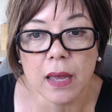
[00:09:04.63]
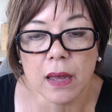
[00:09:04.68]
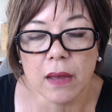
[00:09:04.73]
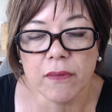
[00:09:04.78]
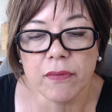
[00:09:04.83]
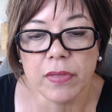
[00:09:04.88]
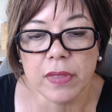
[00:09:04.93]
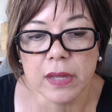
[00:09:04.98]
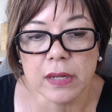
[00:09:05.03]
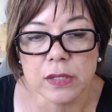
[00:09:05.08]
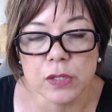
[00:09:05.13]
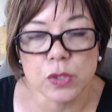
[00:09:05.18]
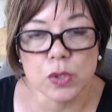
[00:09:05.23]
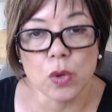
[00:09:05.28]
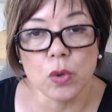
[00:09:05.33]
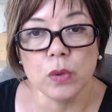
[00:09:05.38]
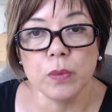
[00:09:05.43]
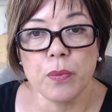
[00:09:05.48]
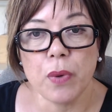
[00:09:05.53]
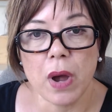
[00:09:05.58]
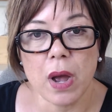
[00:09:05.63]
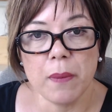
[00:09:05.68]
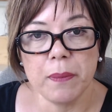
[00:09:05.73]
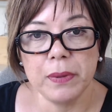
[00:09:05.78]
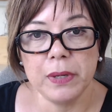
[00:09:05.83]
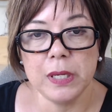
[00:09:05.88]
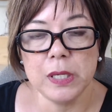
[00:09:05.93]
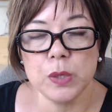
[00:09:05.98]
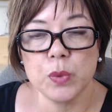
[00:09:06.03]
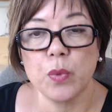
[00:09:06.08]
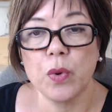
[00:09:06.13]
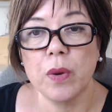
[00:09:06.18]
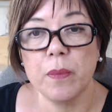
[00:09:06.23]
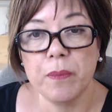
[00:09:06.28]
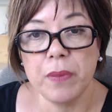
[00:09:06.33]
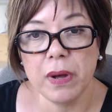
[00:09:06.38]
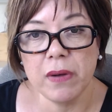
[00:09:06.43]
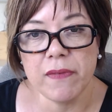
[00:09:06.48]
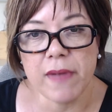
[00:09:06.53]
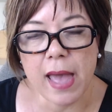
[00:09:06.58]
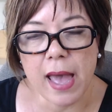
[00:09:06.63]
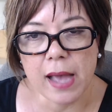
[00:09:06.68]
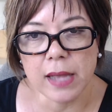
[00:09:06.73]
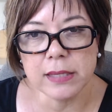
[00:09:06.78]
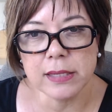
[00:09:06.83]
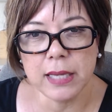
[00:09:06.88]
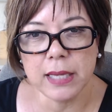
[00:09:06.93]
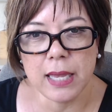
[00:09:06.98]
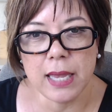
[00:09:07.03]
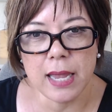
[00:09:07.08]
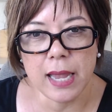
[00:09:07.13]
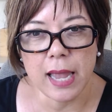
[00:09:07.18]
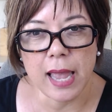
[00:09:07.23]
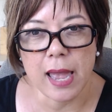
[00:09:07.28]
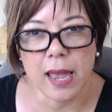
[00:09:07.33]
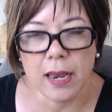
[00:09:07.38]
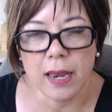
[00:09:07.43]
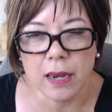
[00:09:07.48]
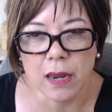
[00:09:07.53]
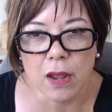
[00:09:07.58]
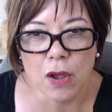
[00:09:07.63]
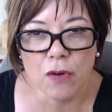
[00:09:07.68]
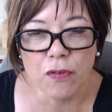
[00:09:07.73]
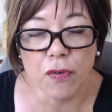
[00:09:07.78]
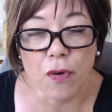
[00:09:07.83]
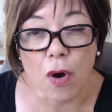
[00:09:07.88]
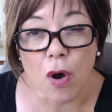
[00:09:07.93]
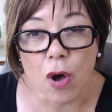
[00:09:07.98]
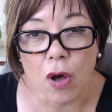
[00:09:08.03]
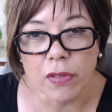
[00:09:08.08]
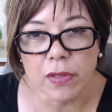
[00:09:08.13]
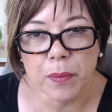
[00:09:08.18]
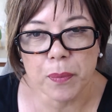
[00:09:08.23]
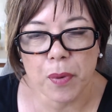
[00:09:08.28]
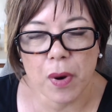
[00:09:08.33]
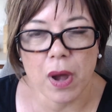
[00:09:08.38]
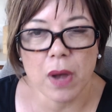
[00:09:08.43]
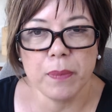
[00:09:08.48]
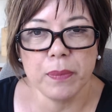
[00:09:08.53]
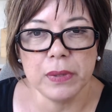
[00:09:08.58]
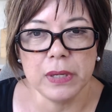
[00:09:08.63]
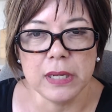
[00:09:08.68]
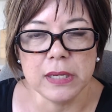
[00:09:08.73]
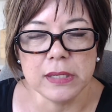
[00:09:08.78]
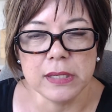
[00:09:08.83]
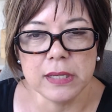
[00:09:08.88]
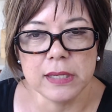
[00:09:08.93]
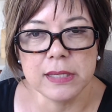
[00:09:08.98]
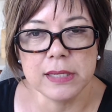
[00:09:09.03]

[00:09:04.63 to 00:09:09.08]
of the sold properties were above asking, and for all the properties,